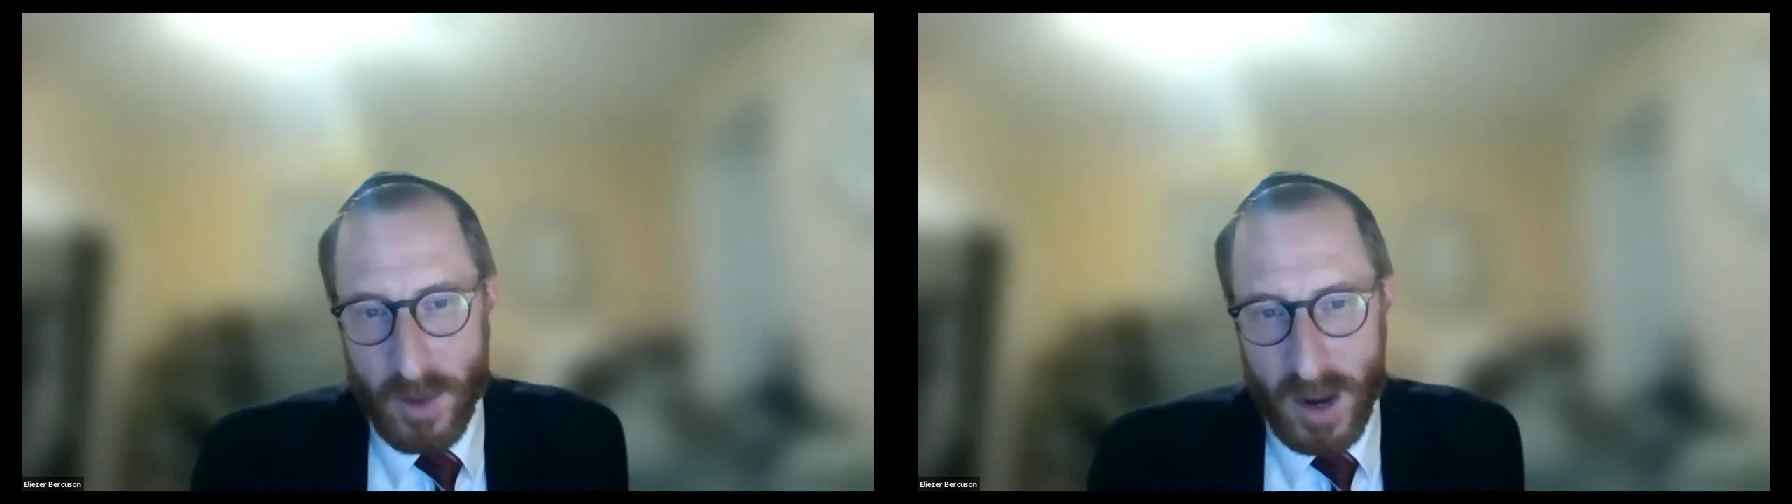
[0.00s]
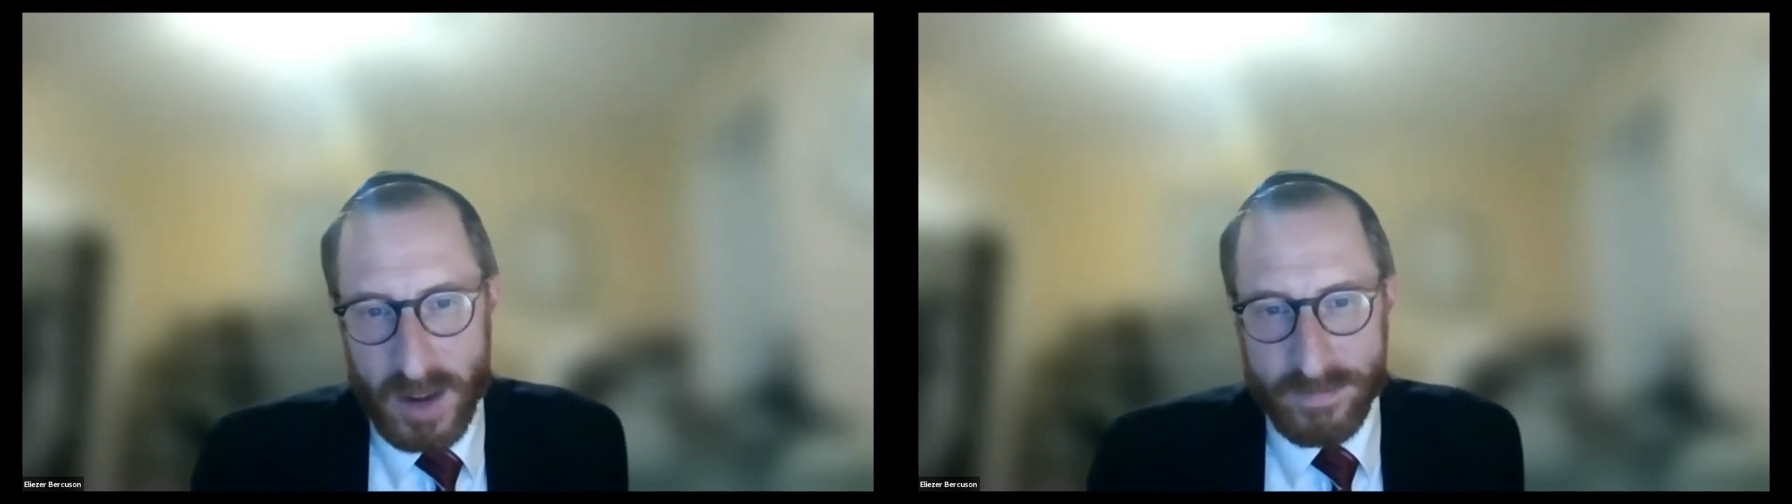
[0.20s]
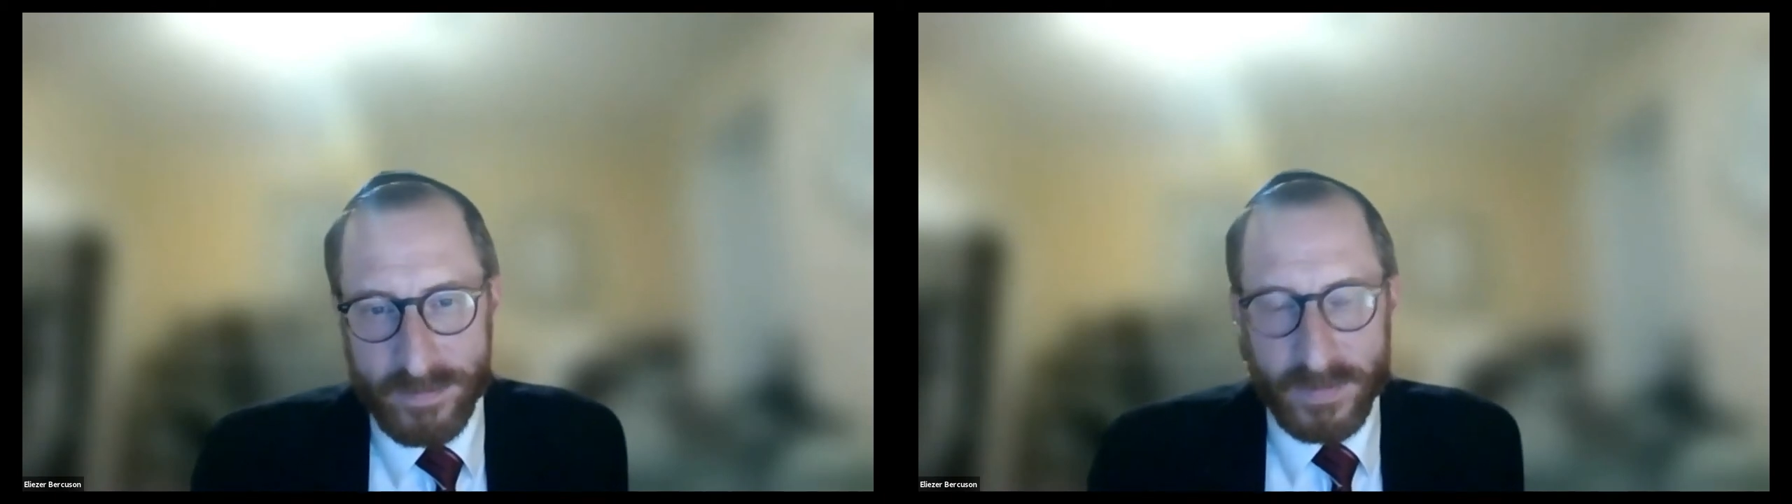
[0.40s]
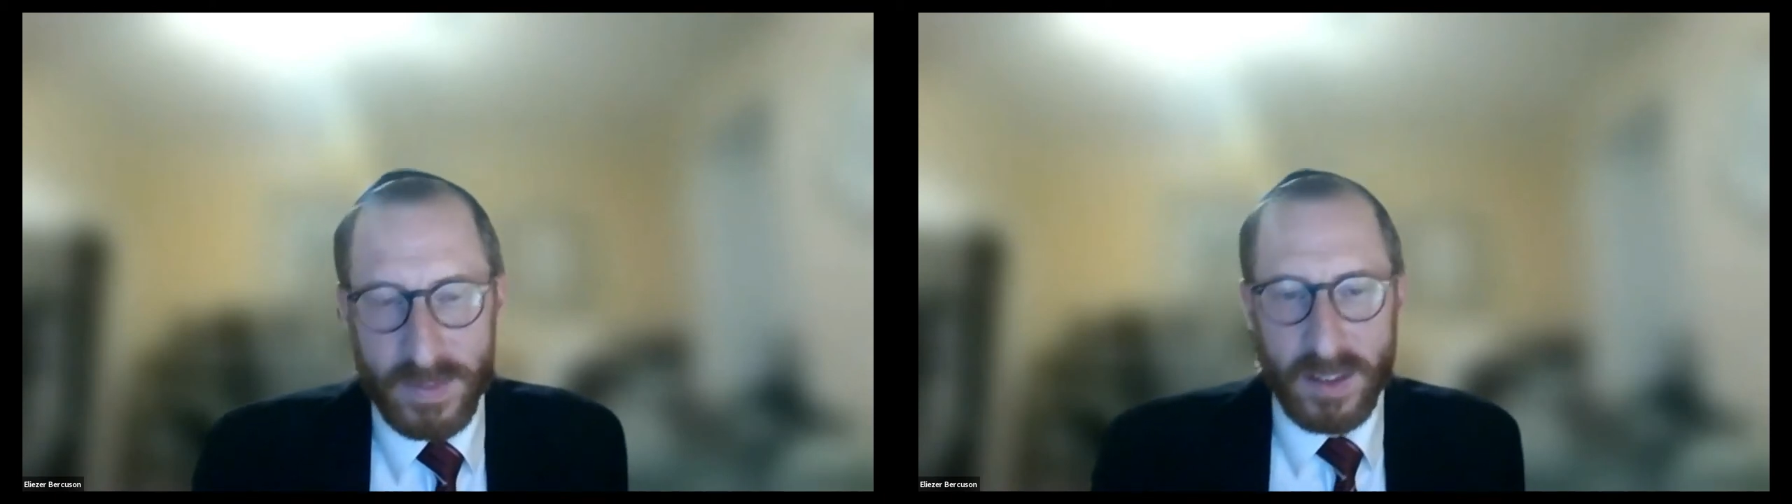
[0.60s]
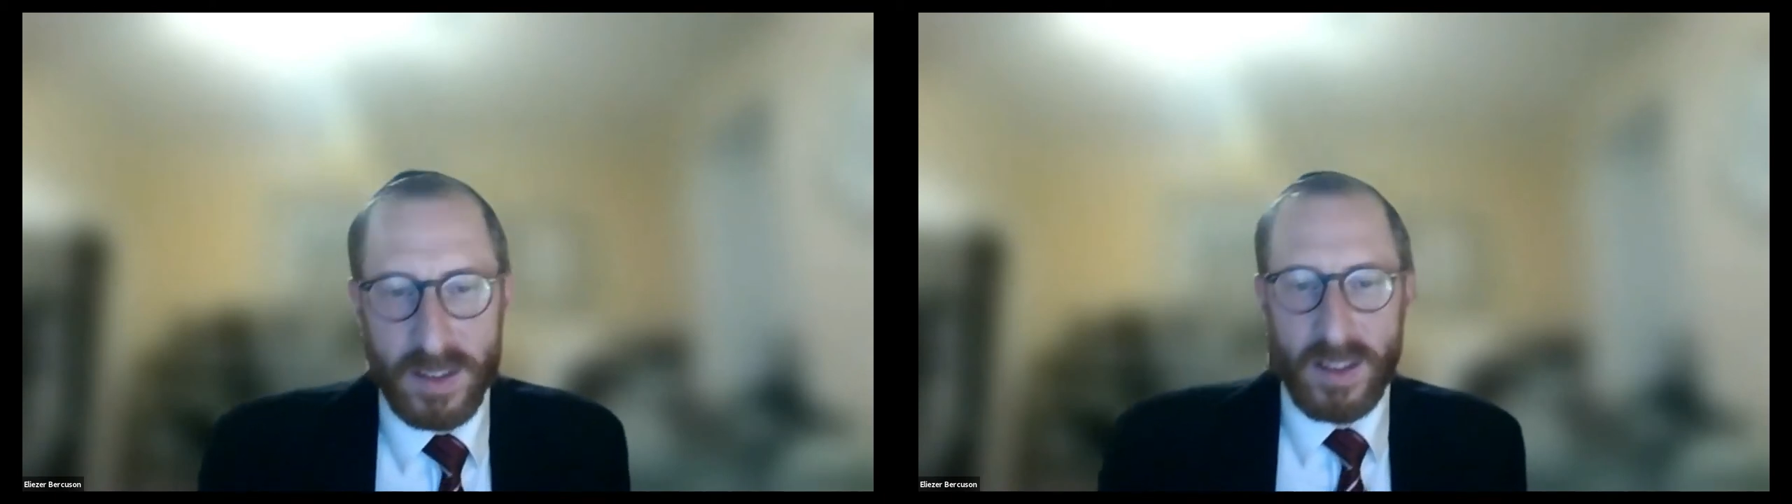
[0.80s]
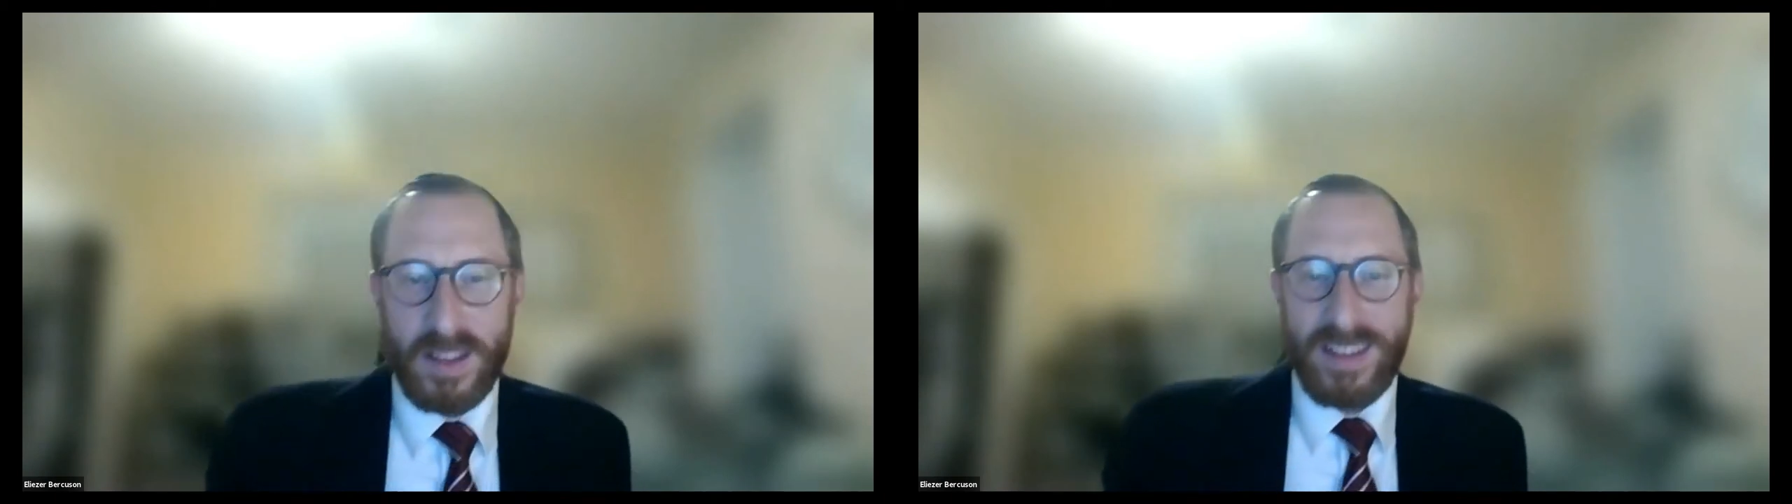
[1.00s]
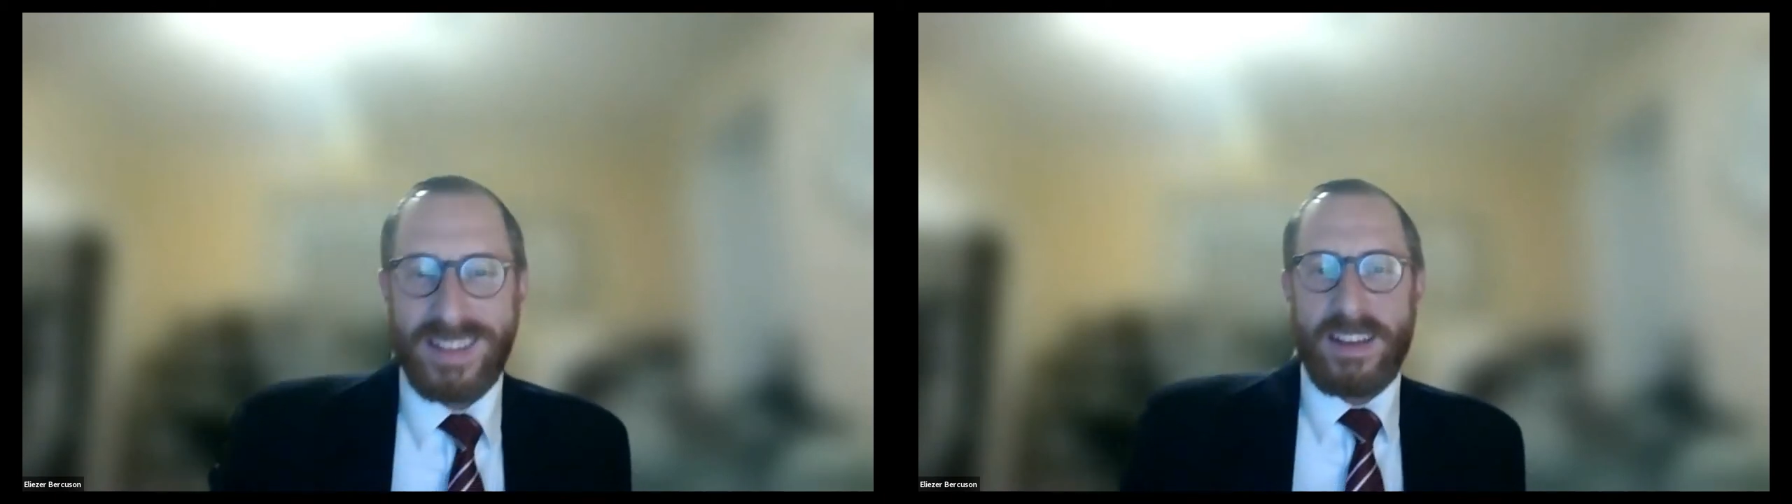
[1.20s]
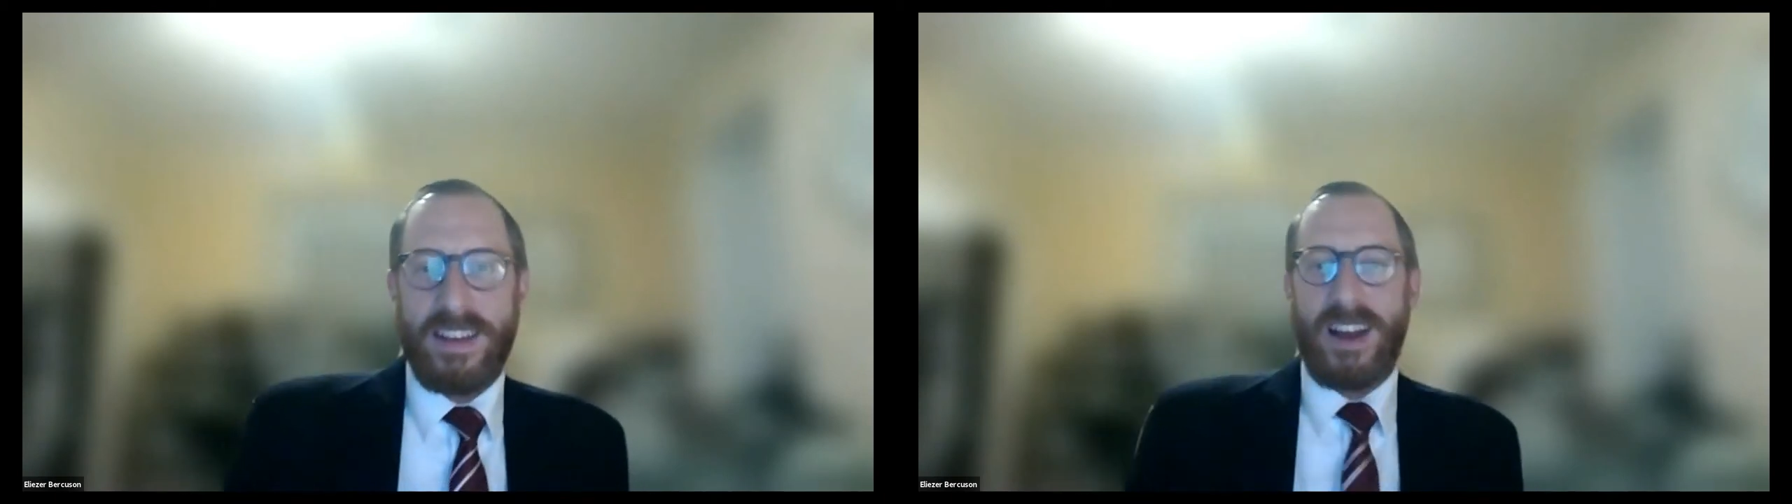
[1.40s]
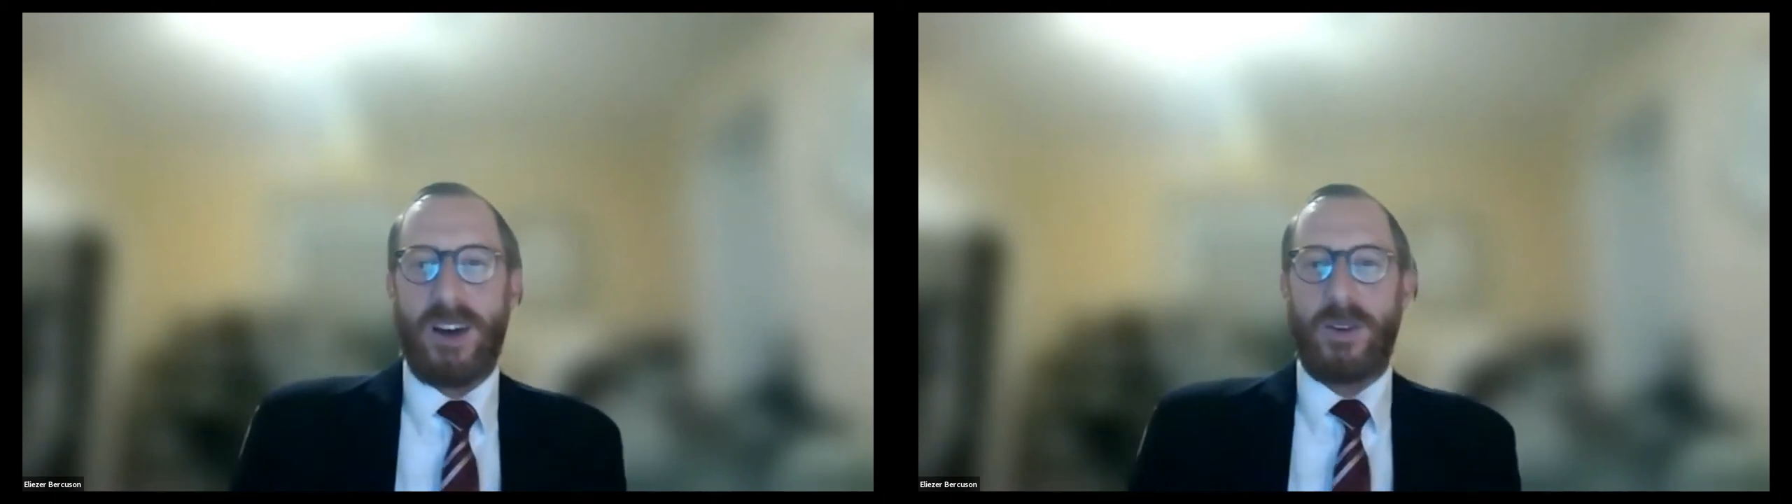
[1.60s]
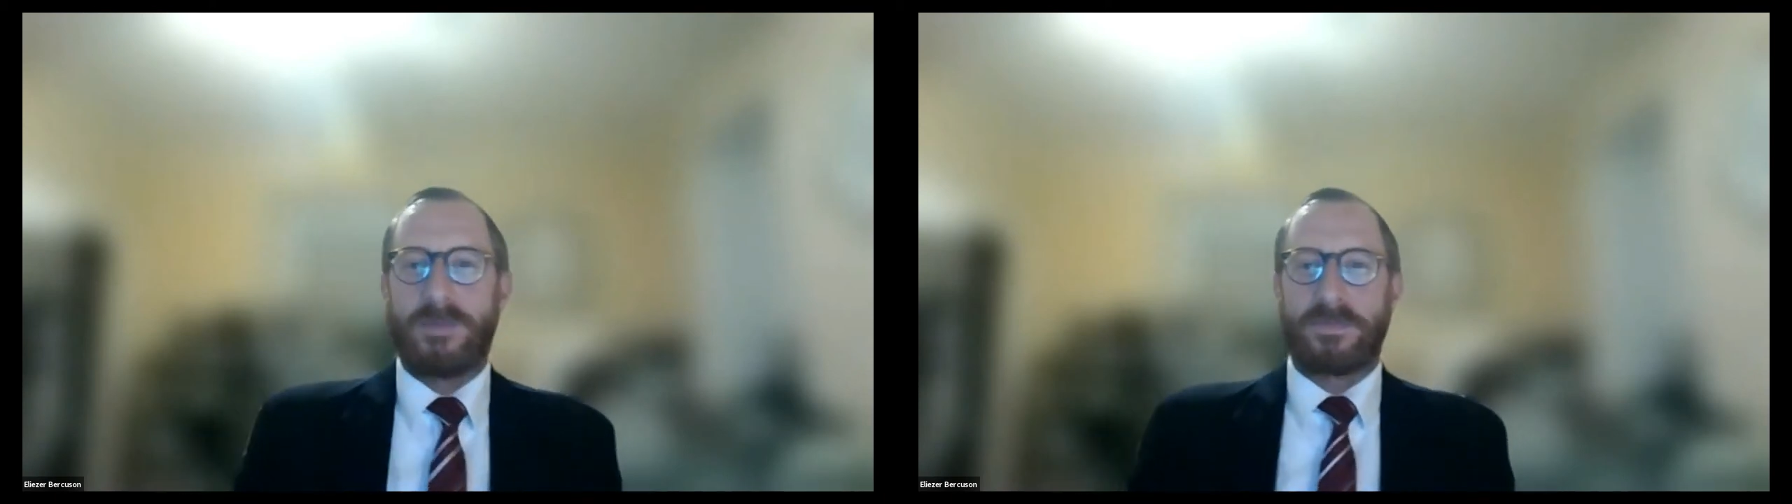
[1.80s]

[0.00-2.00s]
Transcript: right? Now